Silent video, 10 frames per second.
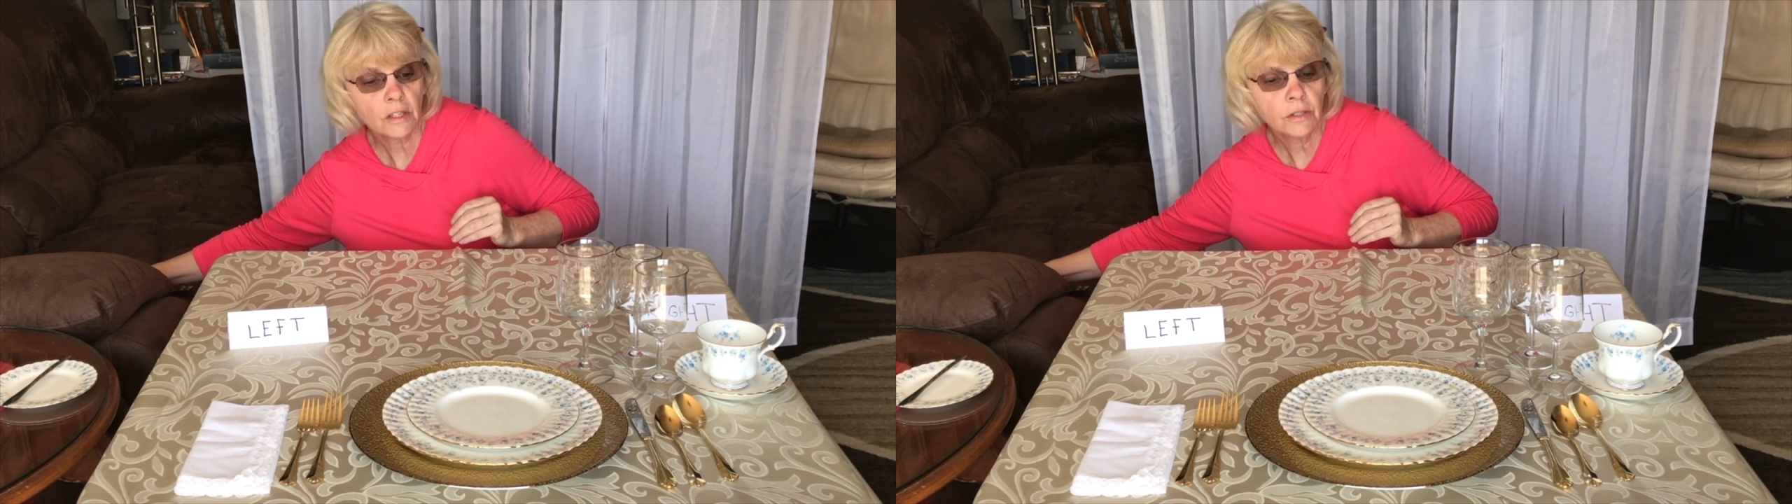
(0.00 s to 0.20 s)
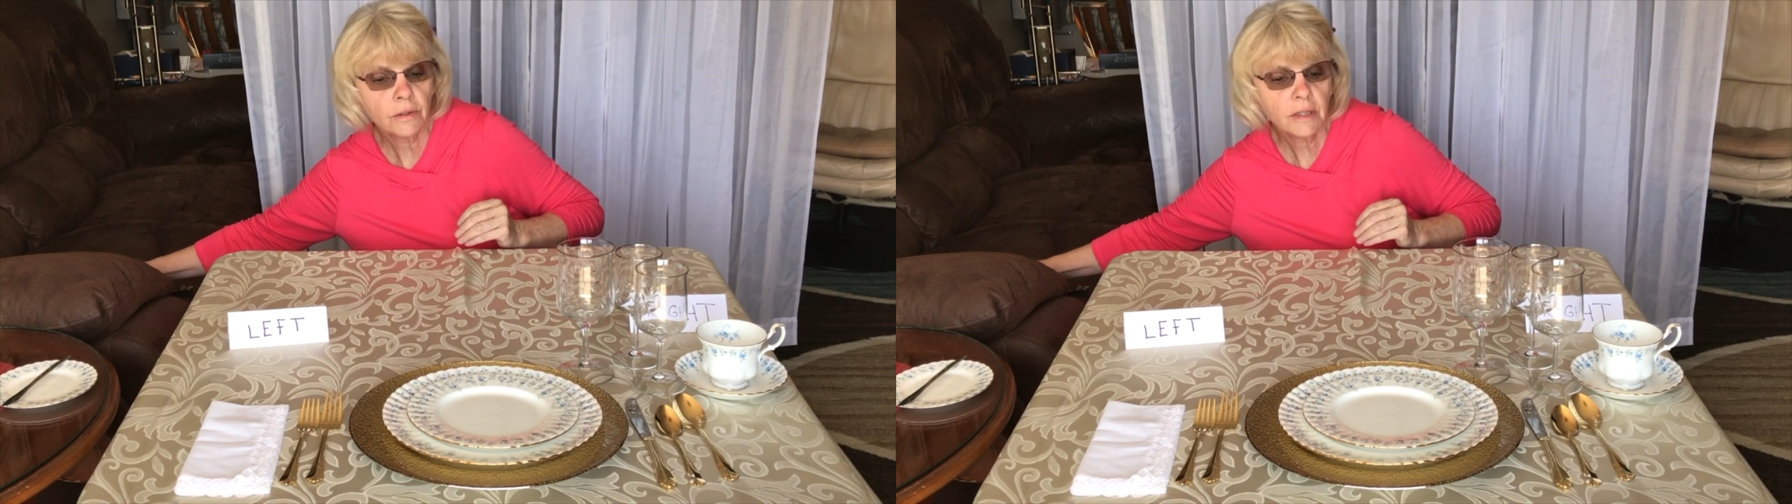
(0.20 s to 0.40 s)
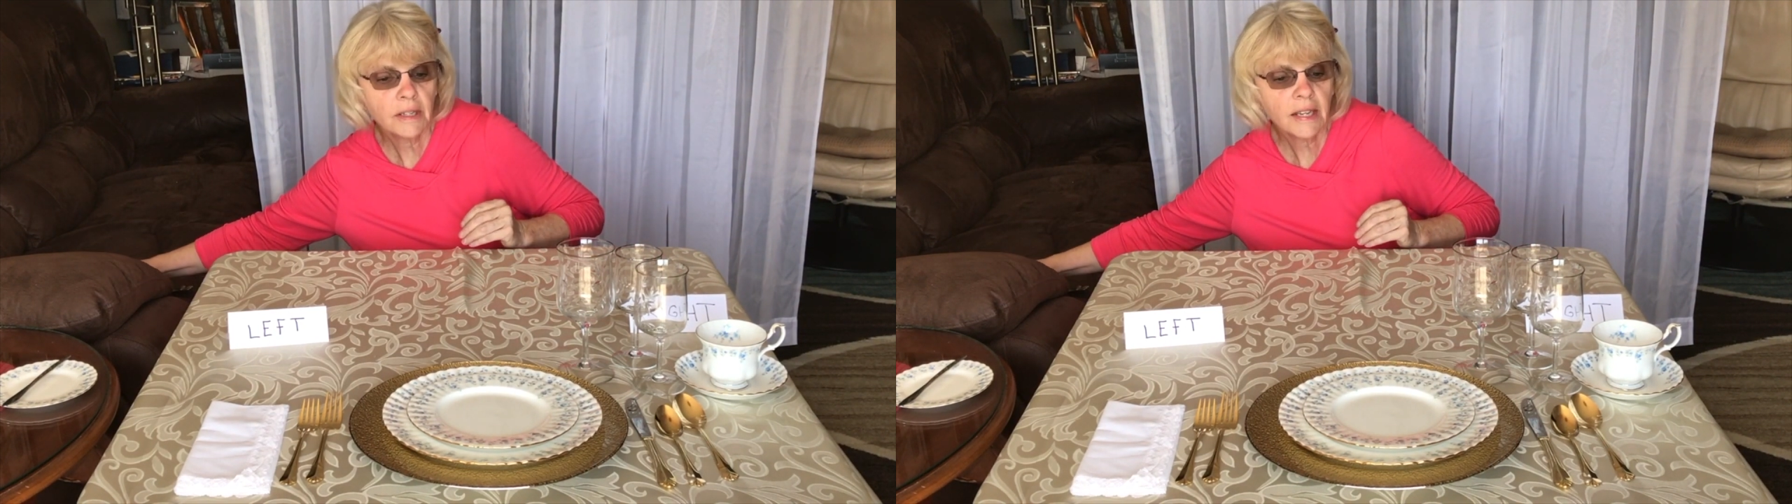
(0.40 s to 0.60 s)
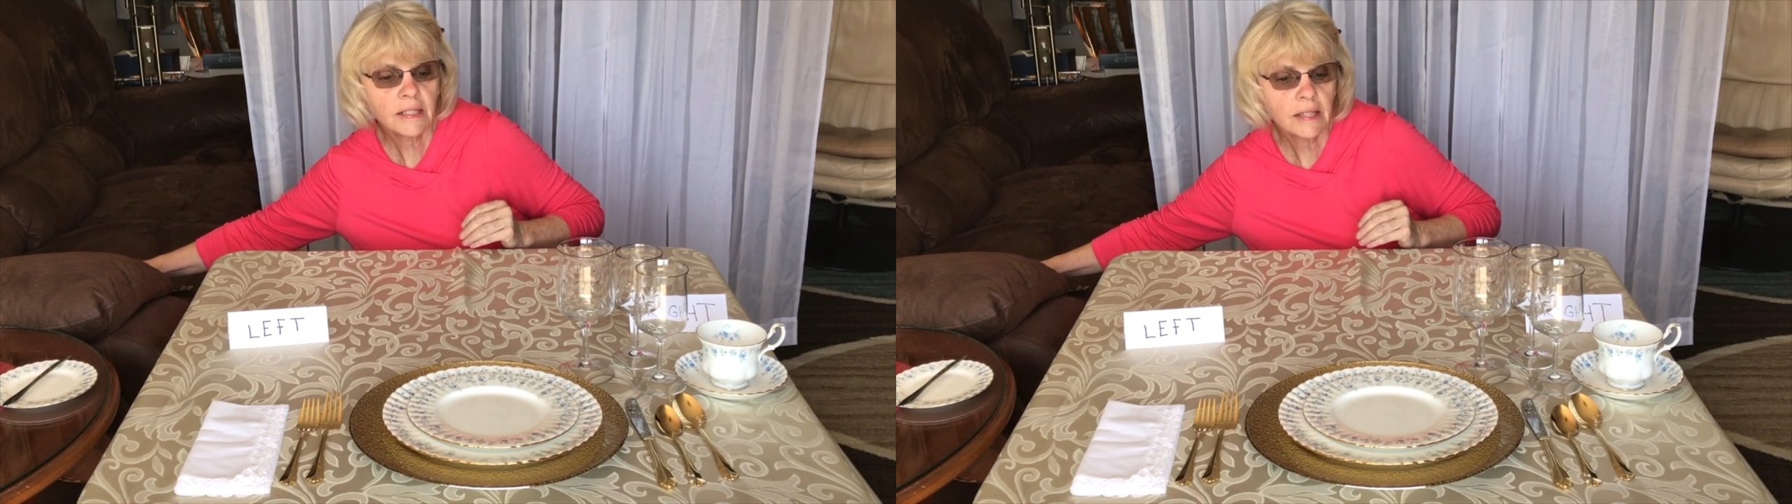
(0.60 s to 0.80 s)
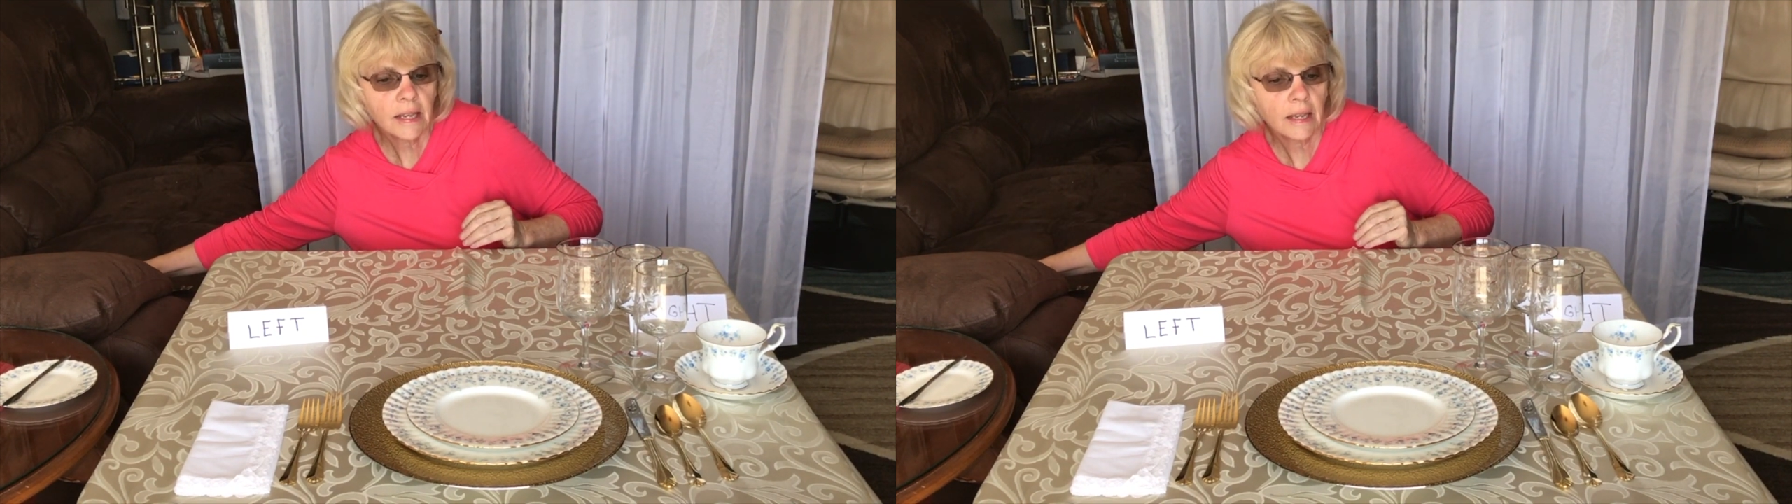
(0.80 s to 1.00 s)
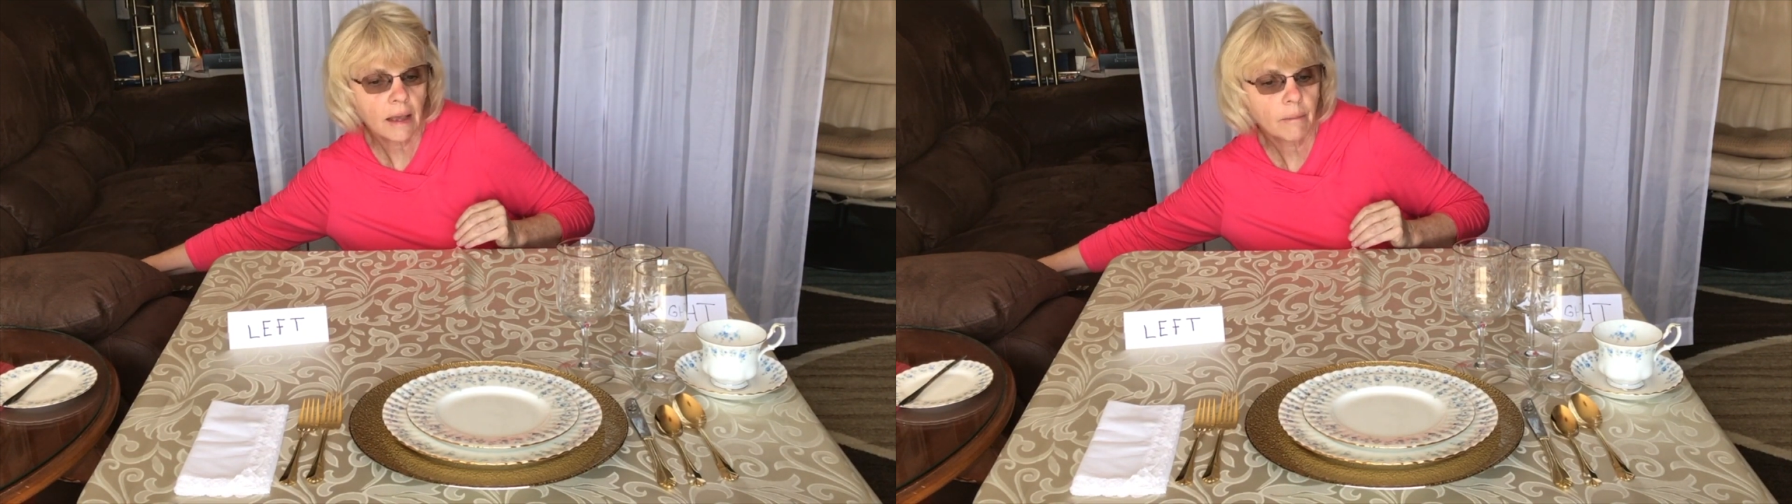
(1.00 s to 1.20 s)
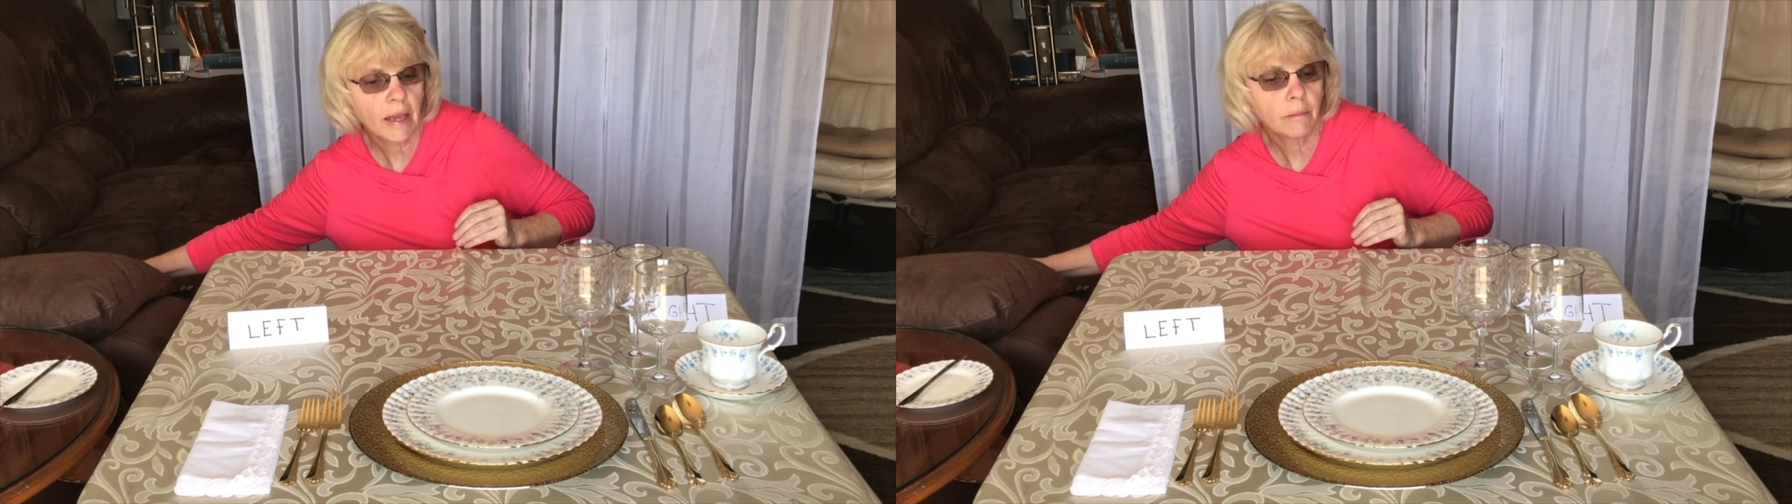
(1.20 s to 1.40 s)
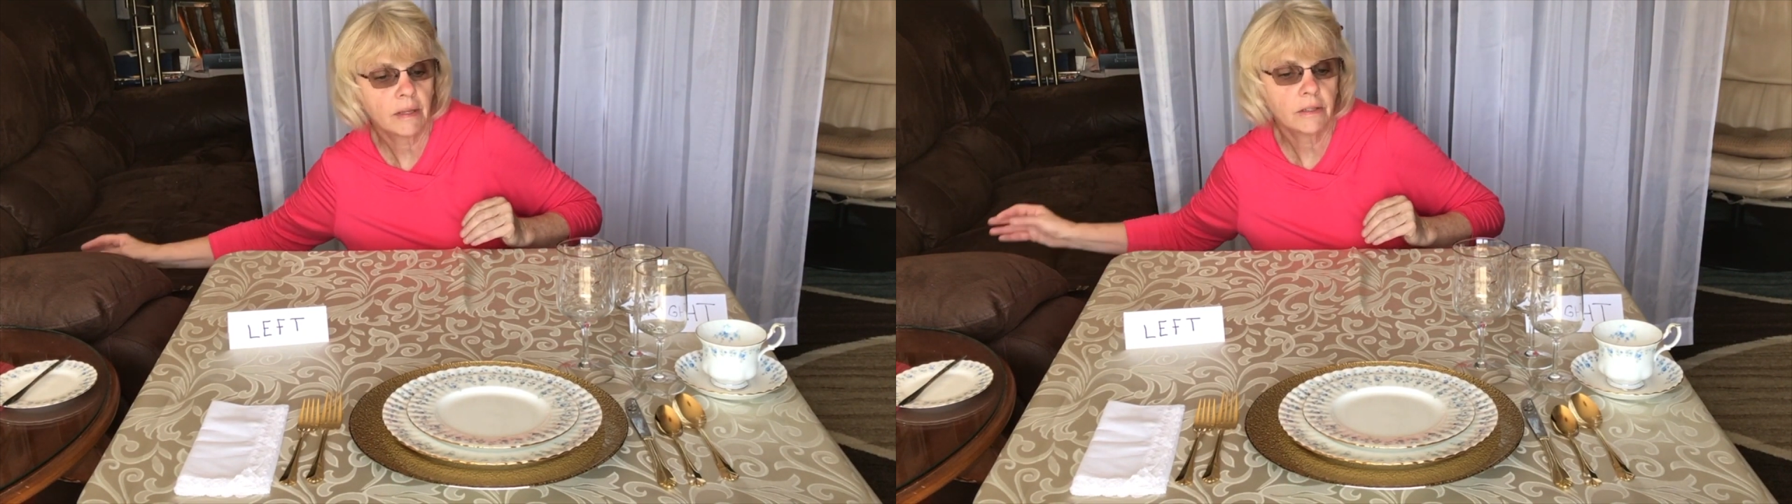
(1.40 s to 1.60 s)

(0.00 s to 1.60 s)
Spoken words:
So the next thing I might be